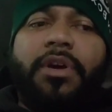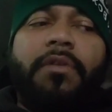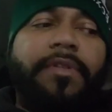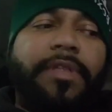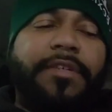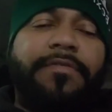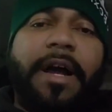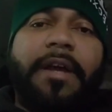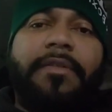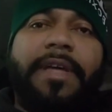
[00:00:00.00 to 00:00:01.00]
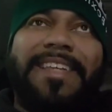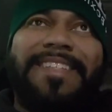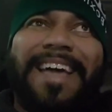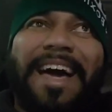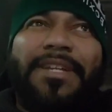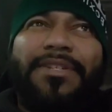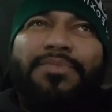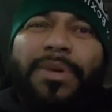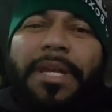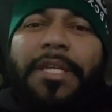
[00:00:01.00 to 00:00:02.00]
over this fighter that is not as
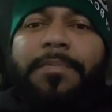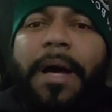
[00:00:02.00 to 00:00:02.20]
really as